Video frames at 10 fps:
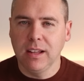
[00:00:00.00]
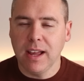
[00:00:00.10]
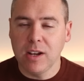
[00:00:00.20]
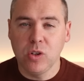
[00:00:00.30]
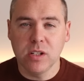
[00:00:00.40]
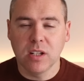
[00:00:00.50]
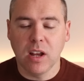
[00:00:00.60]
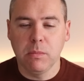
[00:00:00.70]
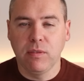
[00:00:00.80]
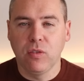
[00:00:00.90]
And just
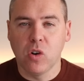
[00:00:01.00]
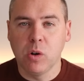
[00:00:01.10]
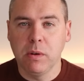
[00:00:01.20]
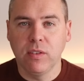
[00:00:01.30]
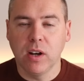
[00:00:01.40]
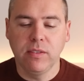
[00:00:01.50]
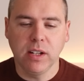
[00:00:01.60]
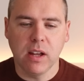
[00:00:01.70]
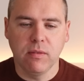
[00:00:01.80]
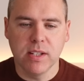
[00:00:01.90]
like before with other
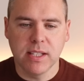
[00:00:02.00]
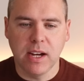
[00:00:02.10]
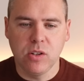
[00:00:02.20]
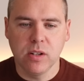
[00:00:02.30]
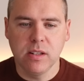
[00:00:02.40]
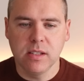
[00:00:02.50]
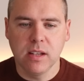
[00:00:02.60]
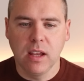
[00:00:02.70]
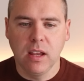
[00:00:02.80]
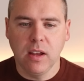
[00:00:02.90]
conversations,
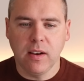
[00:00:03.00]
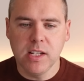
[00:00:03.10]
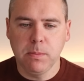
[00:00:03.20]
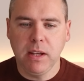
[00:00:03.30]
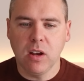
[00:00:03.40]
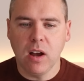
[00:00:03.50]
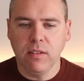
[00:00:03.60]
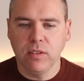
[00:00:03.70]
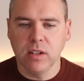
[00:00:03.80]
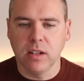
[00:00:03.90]
I speak
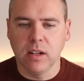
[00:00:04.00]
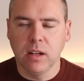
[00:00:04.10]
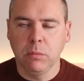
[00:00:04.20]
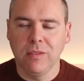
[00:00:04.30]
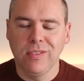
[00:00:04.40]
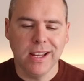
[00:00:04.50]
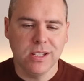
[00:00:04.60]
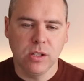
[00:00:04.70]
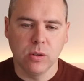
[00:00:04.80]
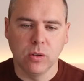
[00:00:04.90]
often with
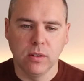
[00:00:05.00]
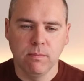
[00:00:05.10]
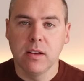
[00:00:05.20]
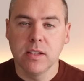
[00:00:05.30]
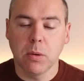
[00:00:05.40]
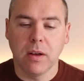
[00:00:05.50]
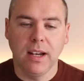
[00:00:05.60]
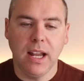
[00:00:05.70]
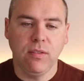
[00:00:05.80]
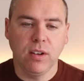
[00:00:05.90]
Nestor. So I'll
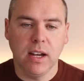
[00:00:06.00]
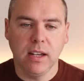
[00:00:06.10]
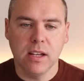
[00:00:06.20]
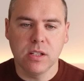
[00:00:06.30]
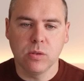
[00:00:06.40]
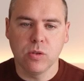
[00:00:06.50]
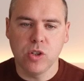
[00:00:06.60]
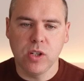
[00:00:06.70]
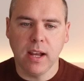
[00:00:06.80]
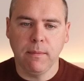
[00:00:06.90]
left click Nestor's
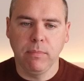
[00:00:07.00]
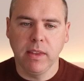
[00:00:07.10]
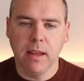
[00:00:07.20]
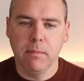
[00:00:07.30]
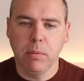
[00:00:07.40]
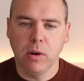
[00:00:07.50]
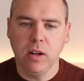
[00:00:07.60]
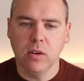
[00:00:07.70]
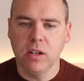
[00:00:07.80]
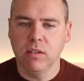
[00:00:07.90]
chat and put
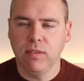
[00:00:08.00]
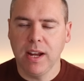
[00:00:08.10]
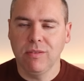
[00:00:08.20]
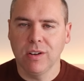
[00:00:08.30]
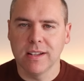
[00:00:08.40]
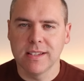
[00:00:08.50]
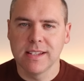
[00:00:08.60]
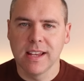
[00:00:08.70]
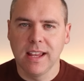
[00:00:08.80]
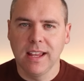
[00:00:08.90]
it under
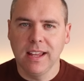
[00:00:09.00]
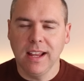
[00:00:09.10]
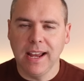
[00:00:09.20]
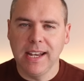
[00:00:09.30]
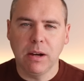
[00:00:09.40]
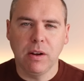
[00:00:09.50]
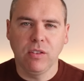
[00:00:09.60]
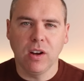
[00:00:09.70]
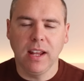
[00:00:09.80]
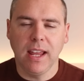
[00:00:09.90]
favorites. And now I've
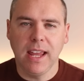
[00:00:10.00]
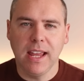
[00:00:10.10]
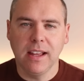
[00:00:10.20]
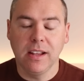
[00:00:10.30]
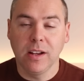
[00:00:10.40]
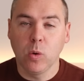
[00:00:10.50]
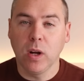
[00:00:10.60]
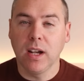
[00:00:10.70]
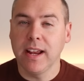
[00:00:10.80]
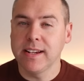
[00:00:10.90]
got it here
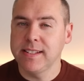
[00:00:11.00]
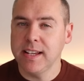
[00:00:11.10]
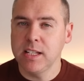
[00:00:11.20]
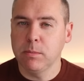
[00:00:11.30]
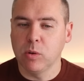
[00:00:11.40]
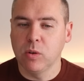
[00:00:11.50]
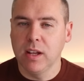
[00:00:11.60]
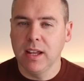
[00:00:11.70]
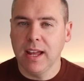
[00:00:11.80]
quickly accessible